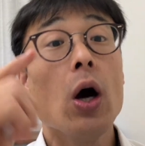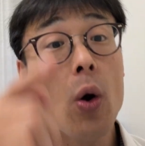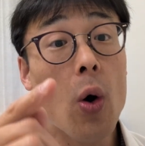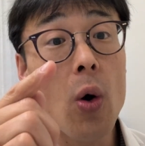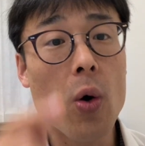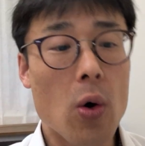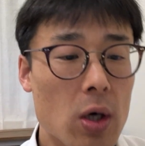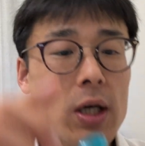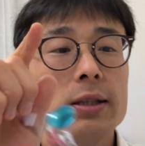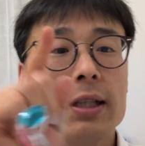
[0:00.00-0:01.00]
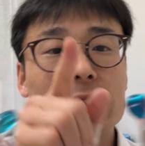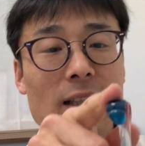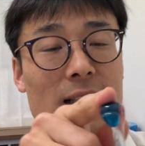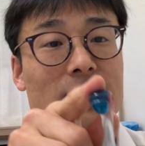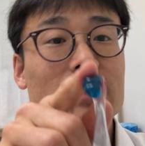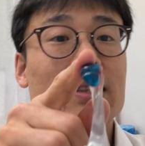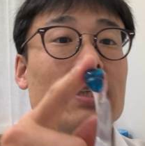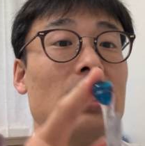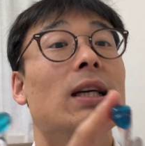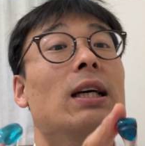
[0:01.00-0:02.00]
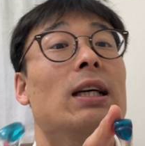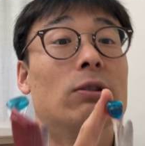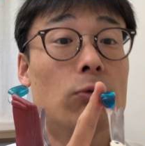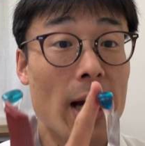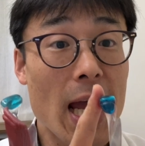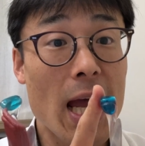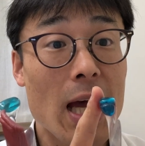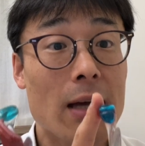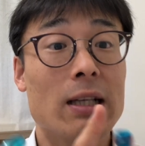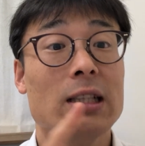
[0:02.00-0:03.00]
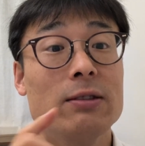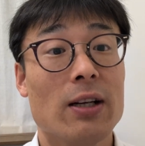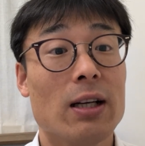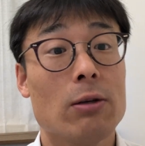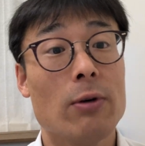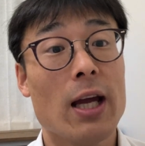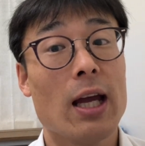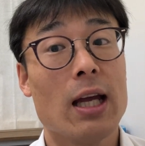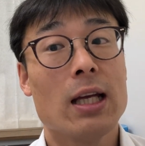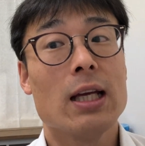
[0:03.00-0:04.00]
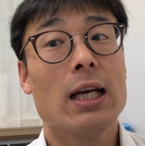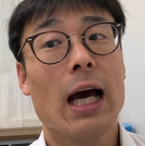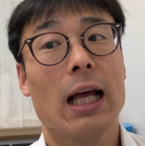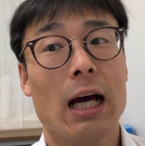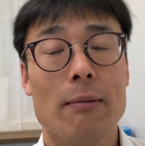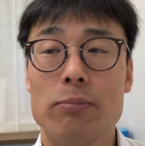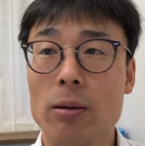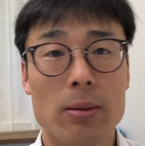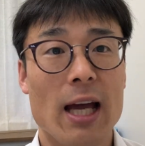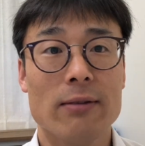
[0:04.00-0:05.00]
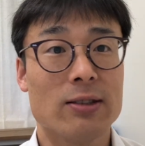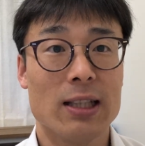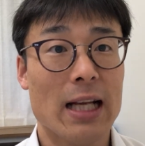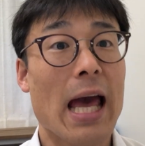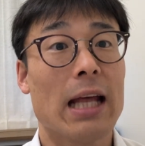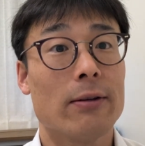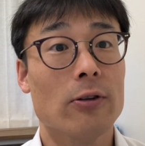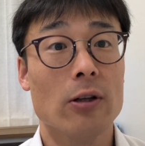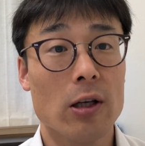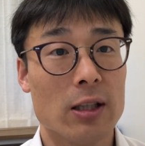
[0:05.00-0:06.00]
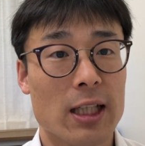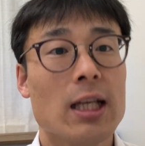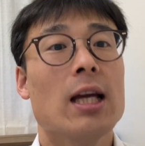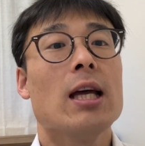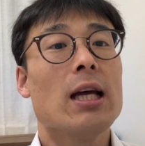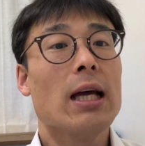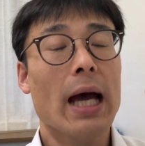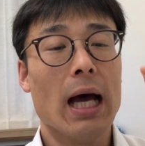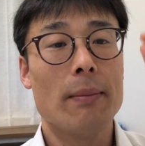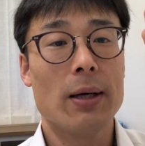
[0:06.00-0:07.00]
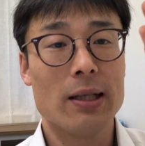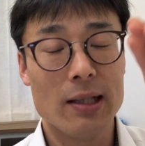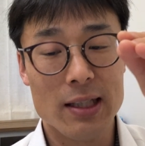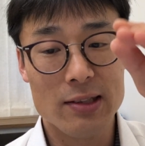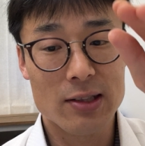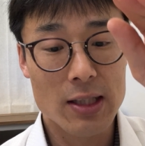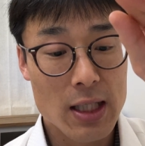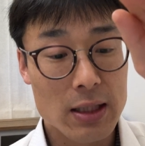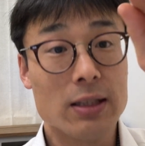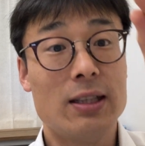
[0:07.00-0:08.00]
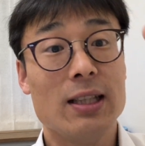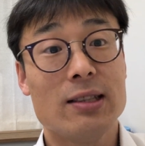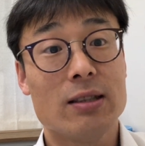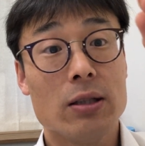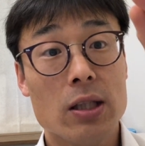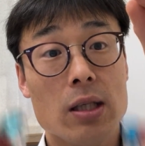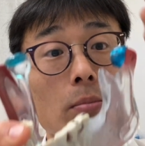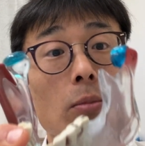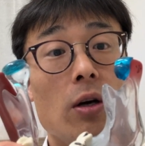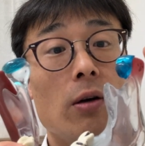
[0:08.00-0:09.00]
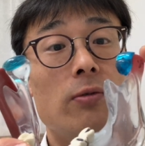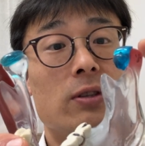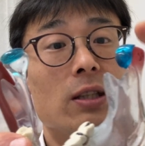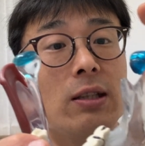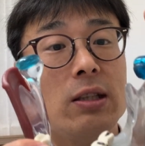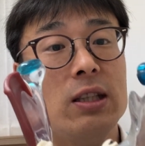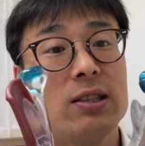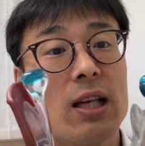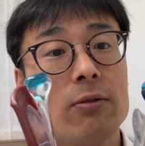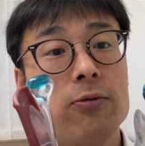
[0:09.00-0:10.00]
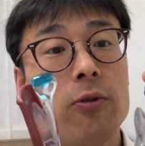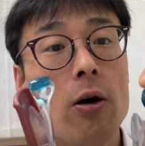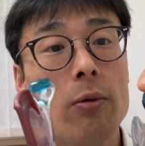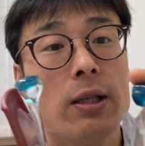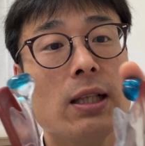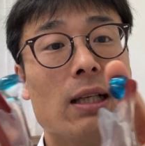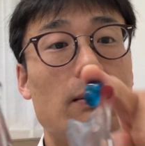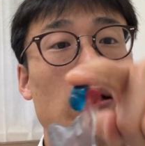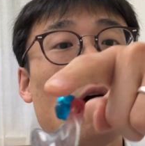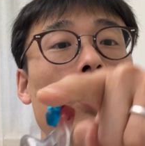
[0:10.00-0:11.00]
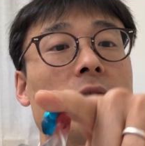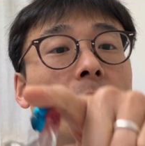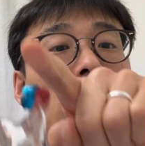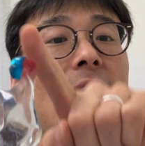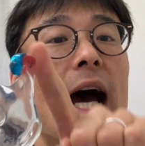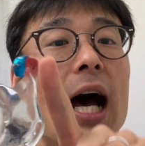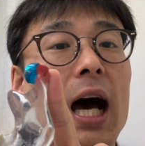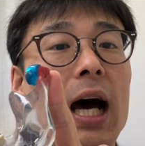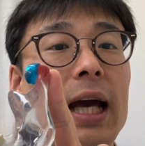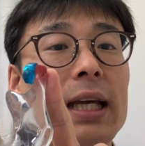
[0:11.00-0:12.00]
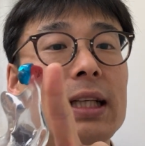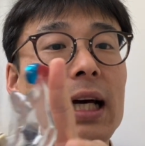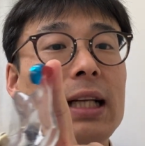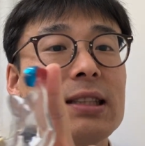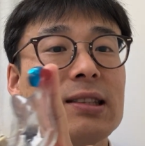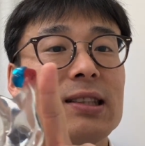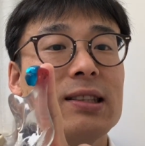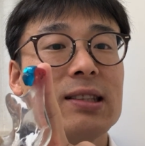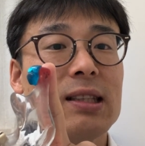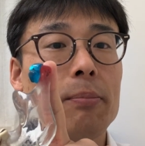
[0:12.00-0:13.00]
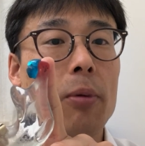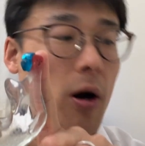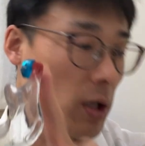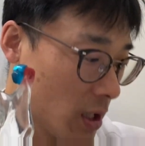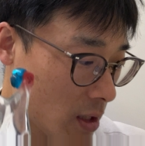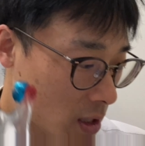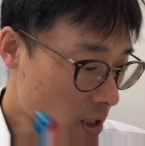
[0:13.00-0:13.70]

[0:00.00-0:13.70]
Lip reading: Or the disc, it's rare, and it's very rare, and I probably have seen handful only, but it is the disc moves, instead of forward, it goes behind and it sits in the pocket